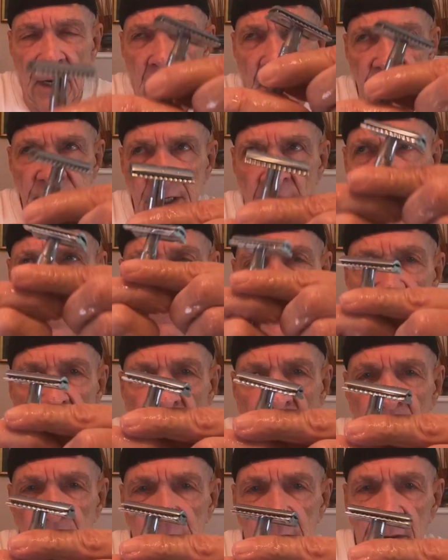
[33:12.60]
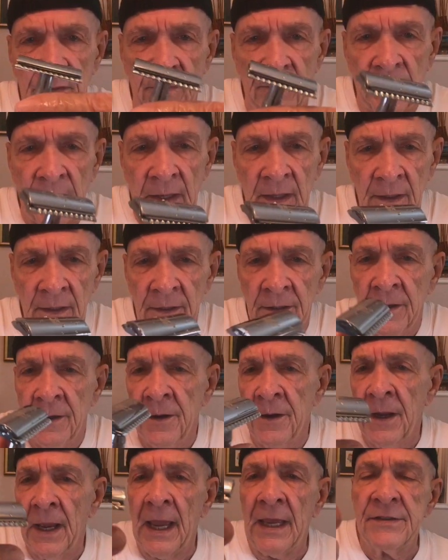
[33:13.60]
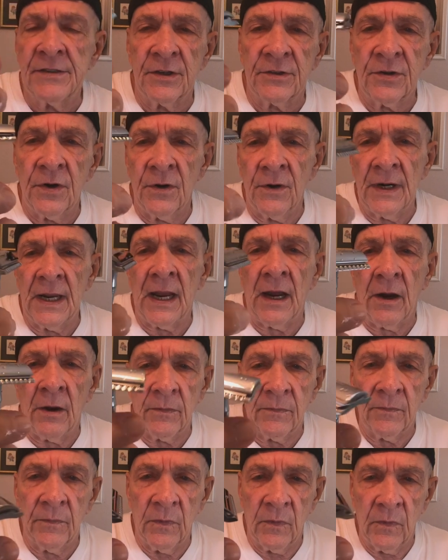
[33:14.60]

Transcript: It's a heavy razor. As it turned out,